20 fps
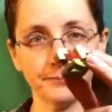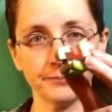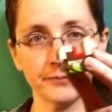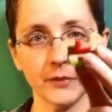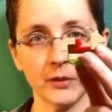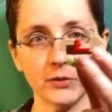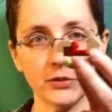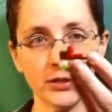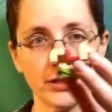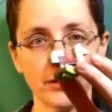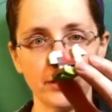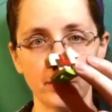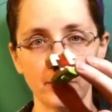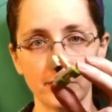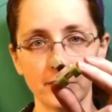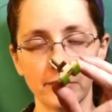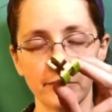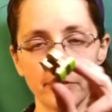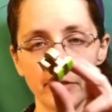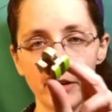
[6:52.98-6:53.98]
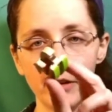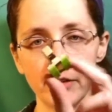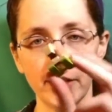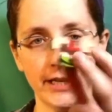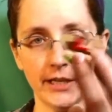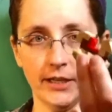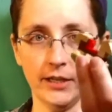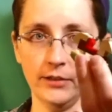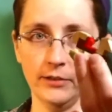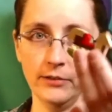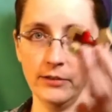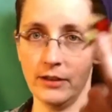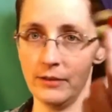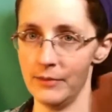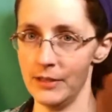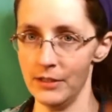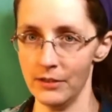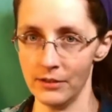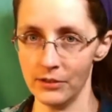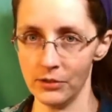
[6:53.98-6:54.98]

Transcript: which I thought was very cute. I mean, you can